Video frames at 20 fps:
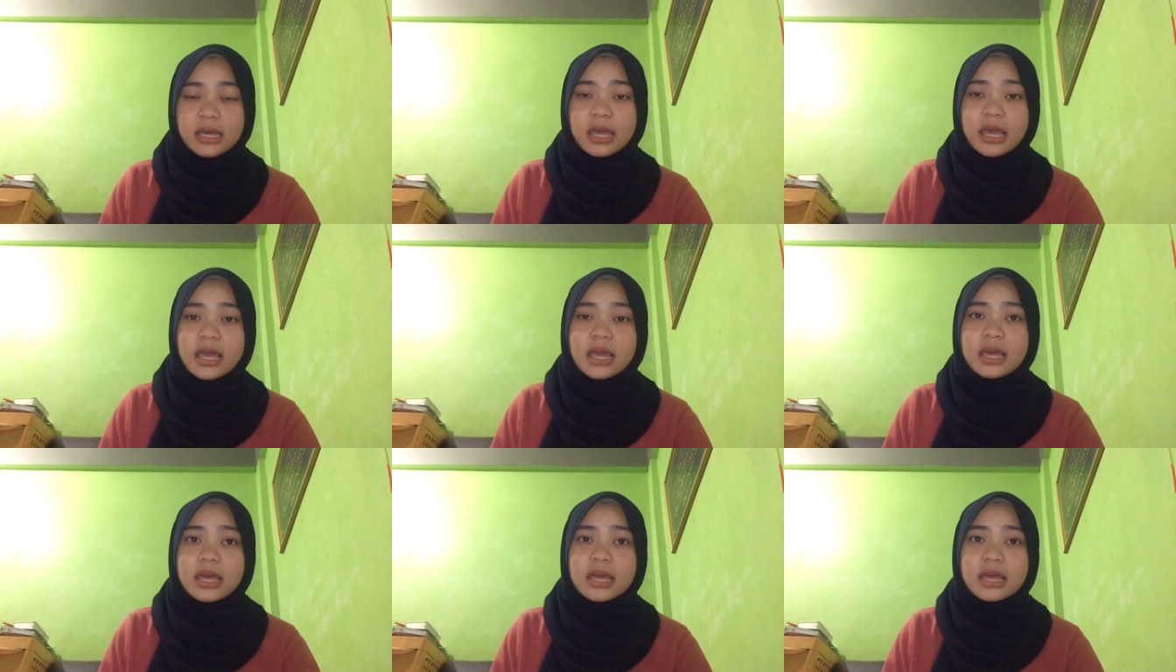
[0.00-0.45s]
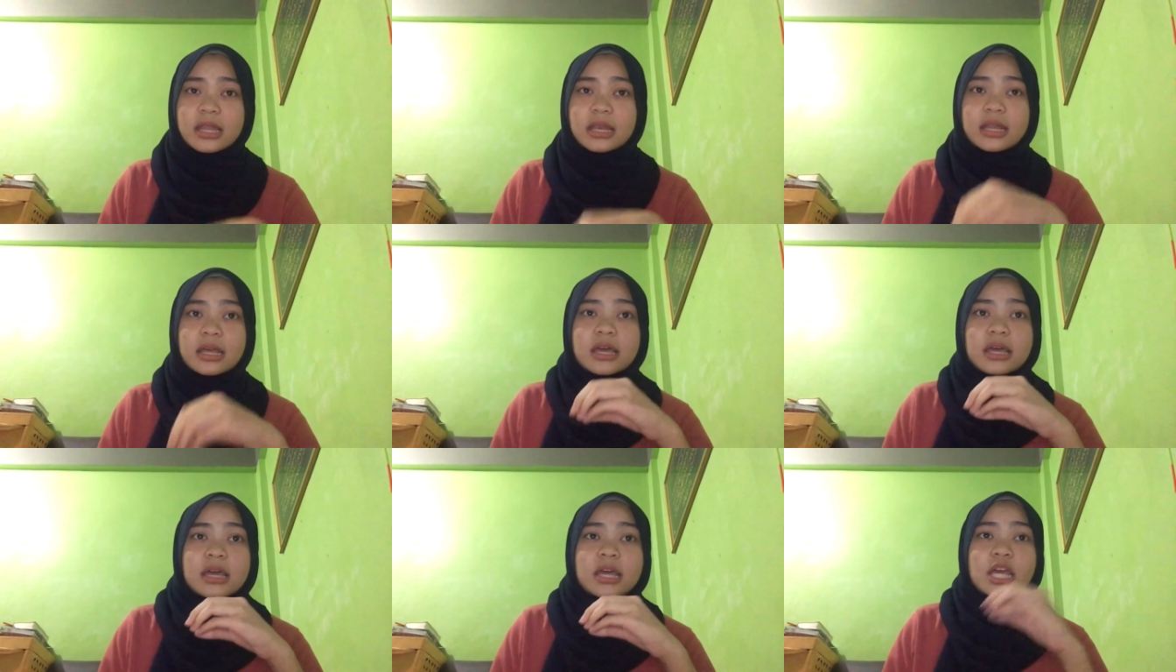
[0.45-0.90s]

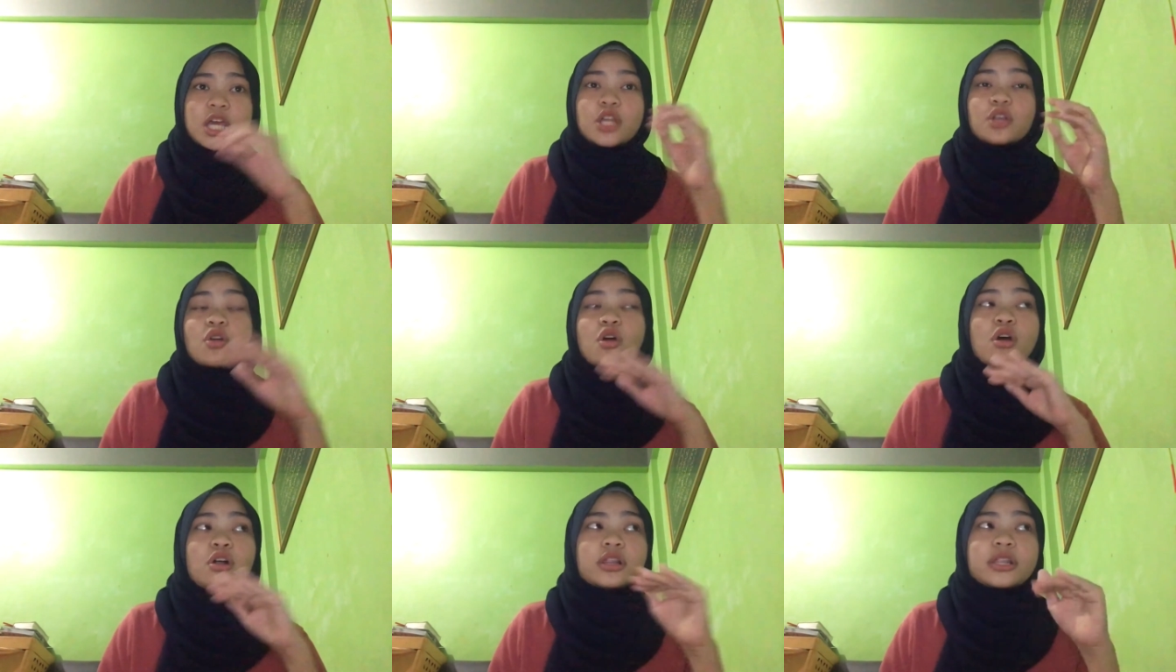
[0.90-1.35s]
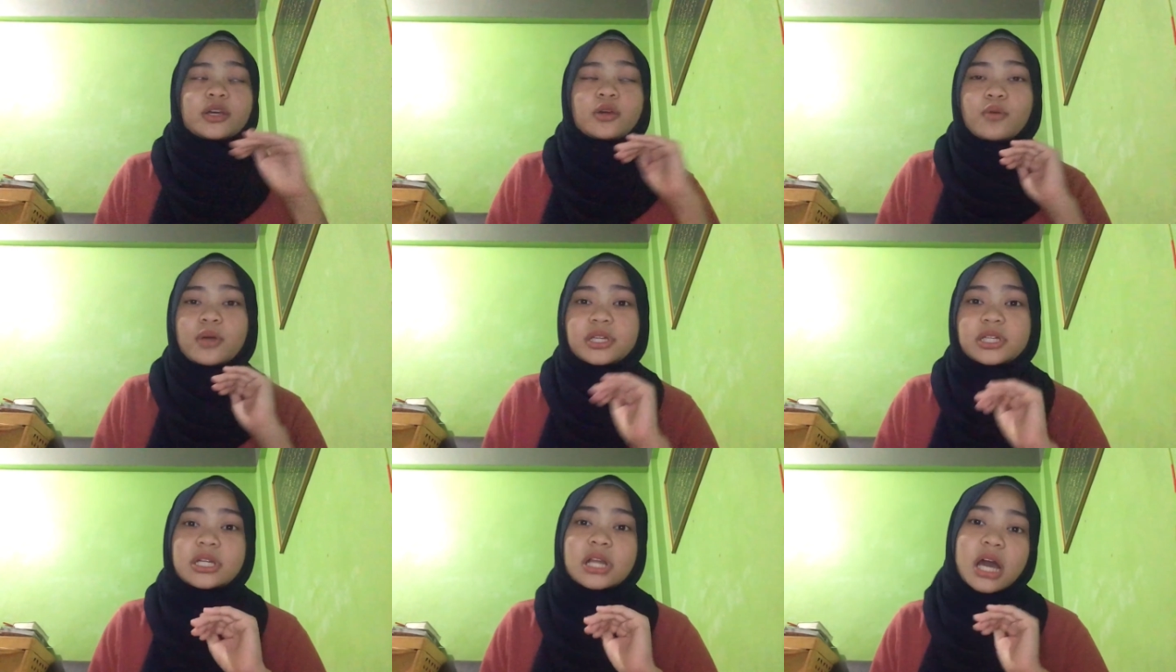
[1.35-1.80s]
and ignore all the
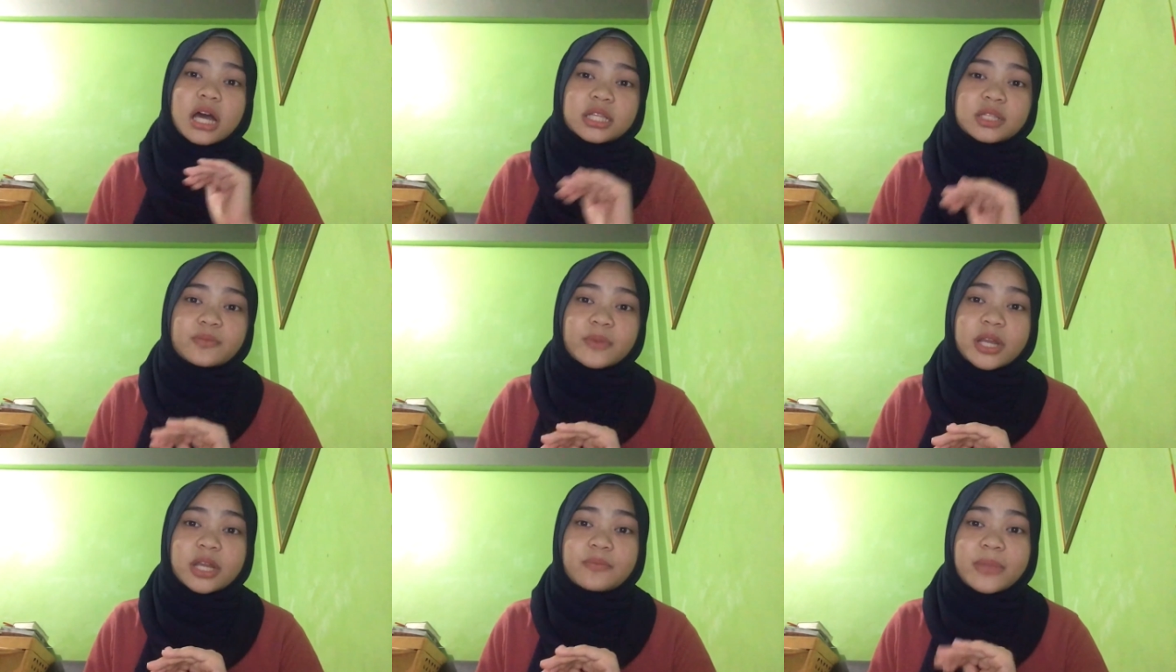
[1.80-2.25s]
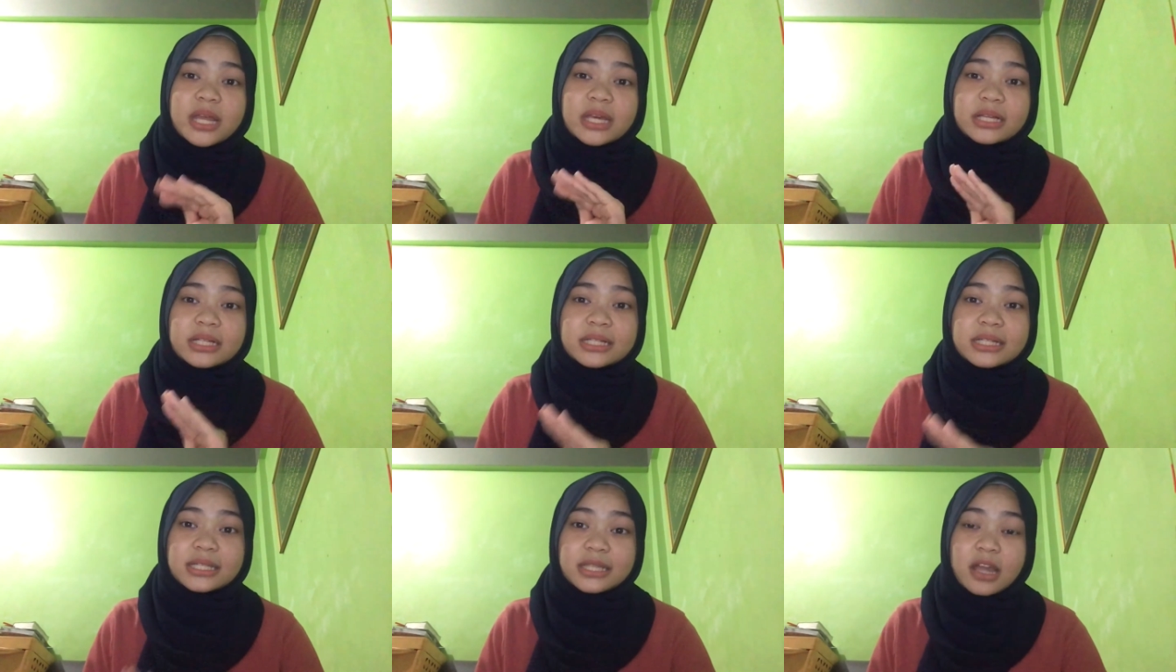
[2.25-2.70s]
questions asked by the
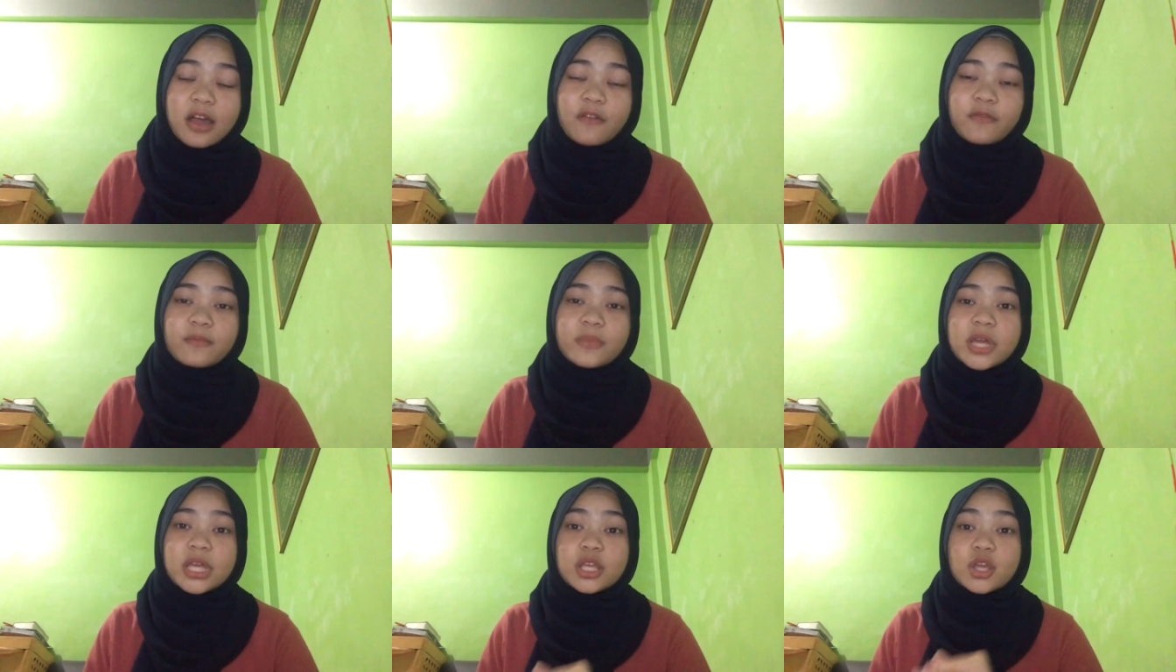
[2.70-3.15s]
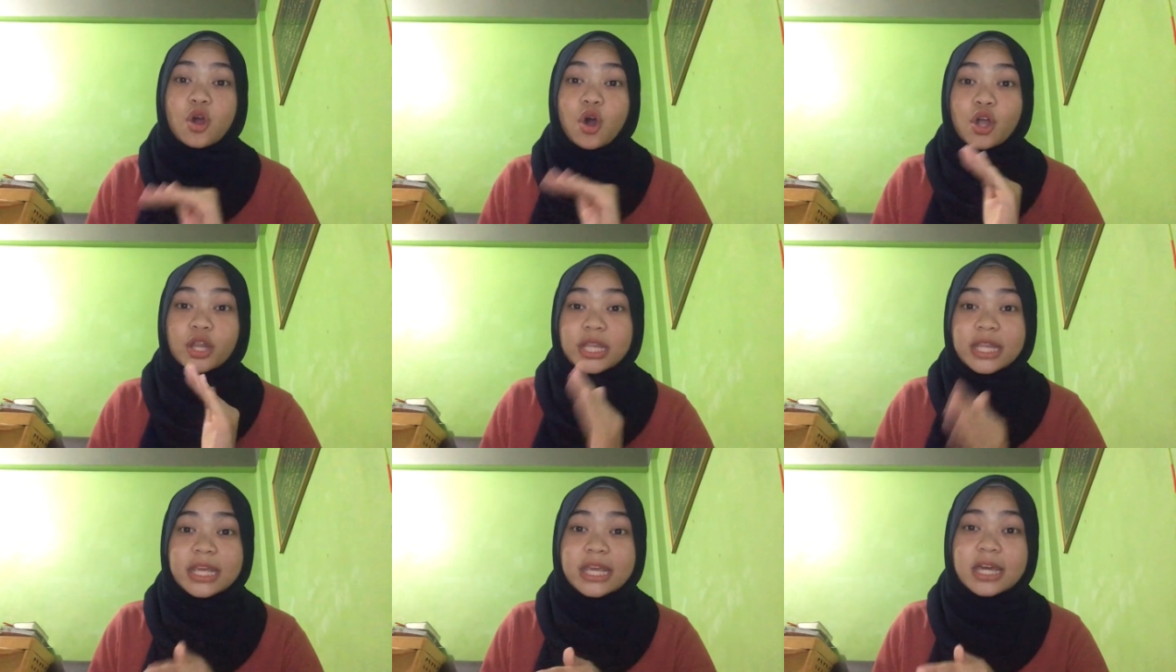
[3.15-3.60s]
medical staff, but he
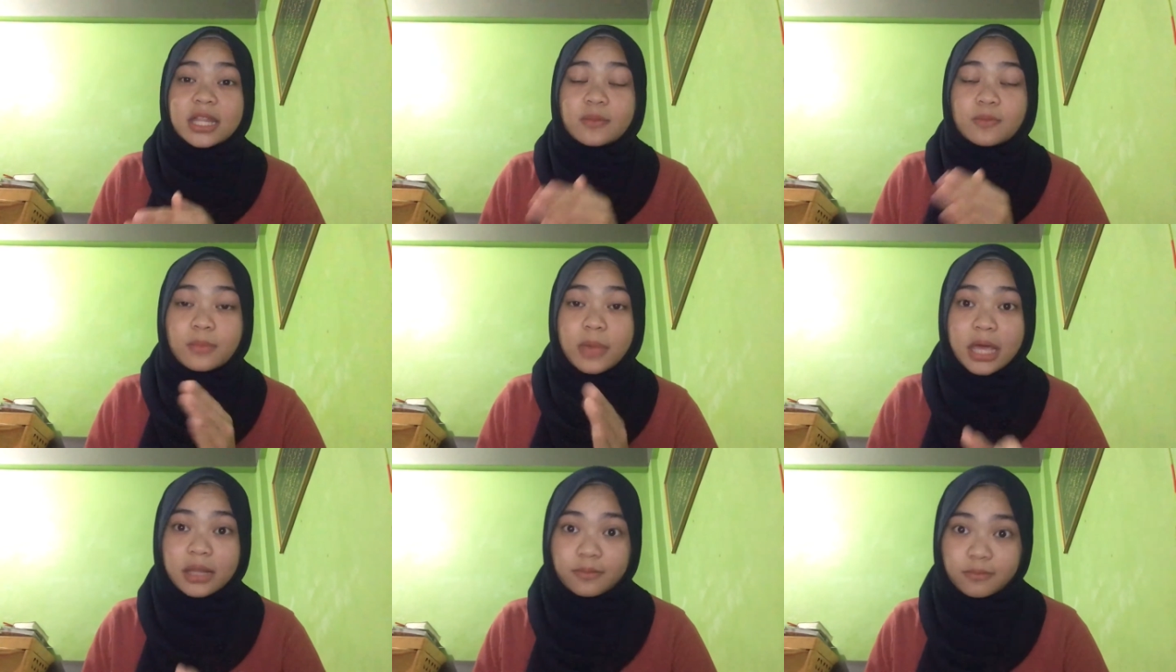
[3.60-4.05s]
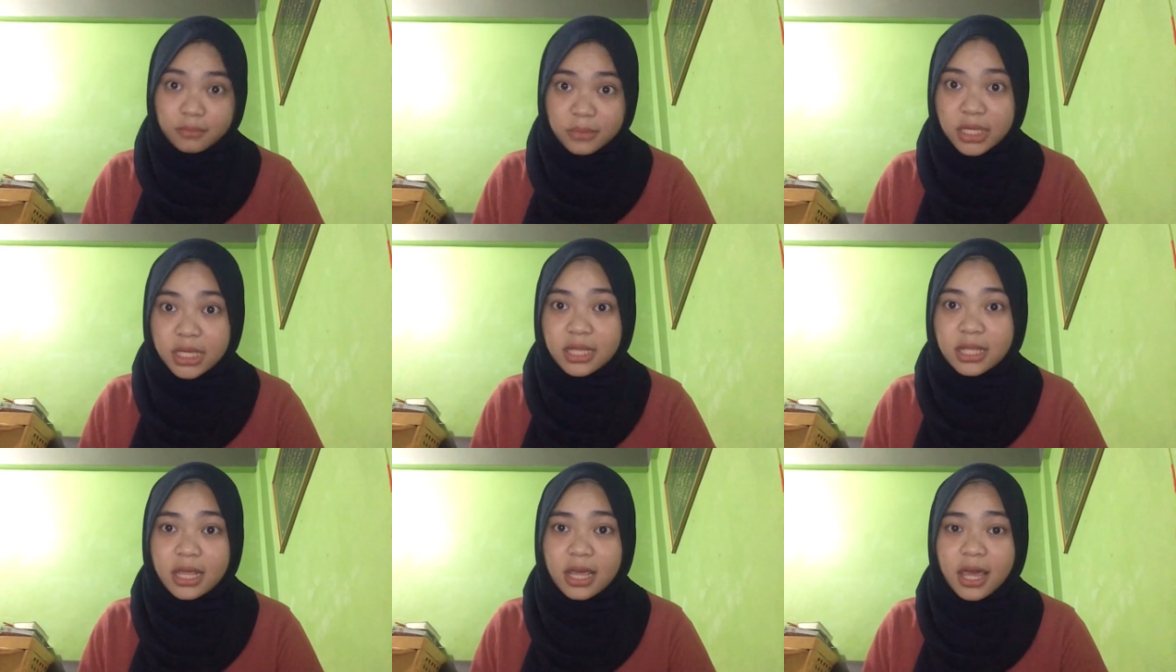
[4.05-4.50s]
only
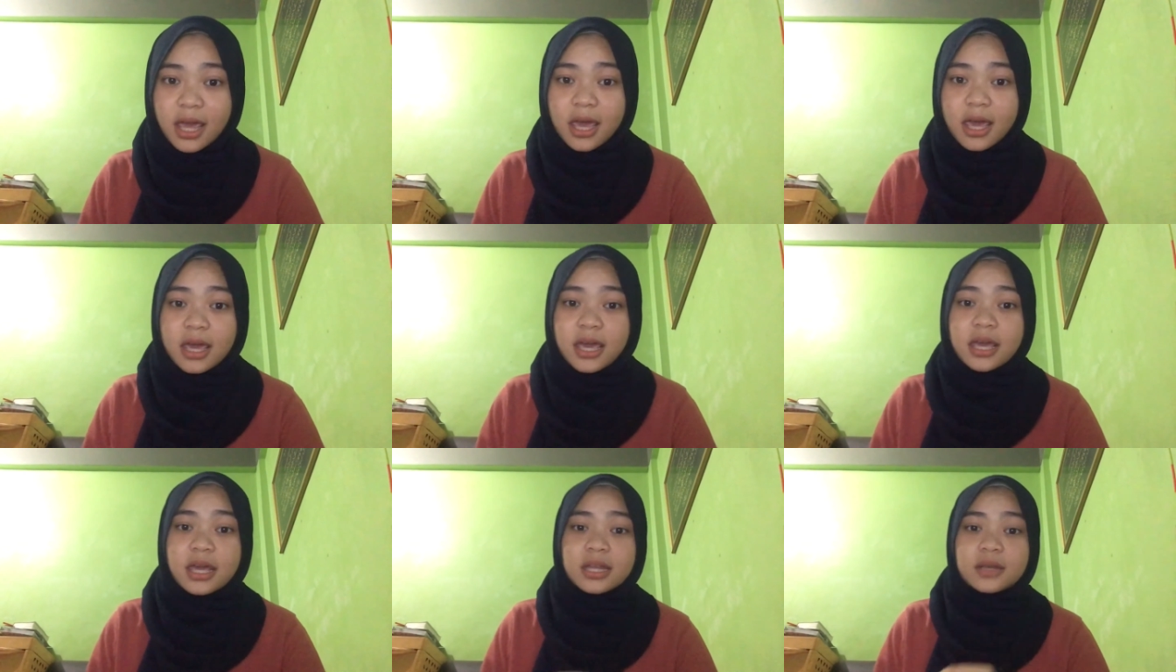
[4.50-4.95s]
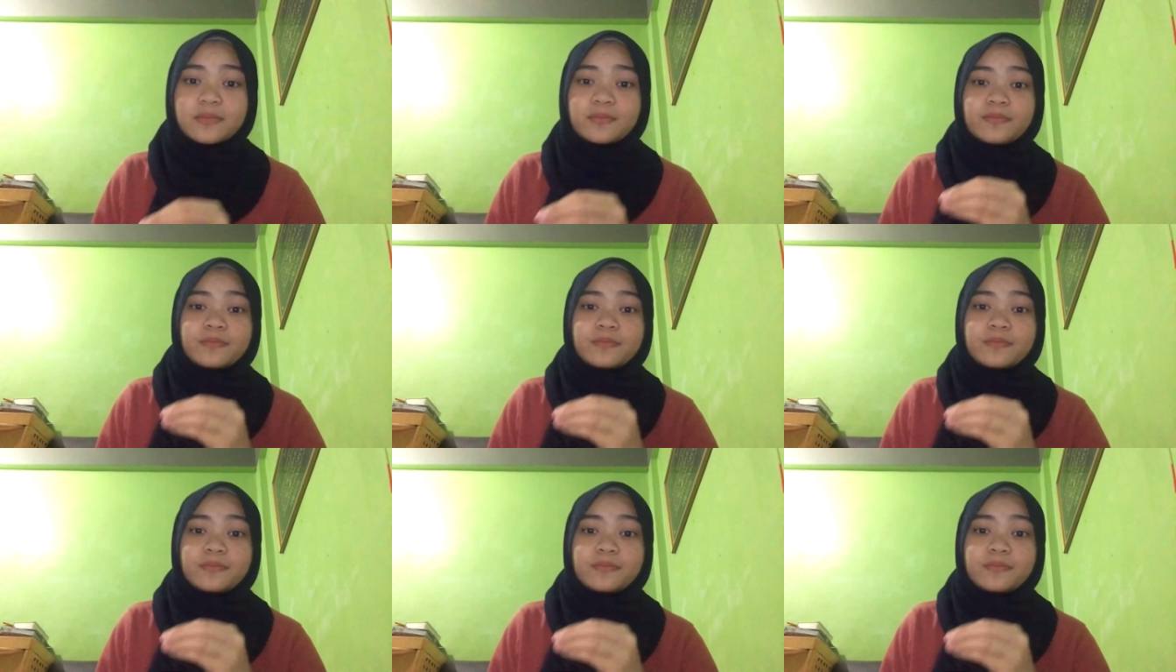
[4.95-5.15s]
admit and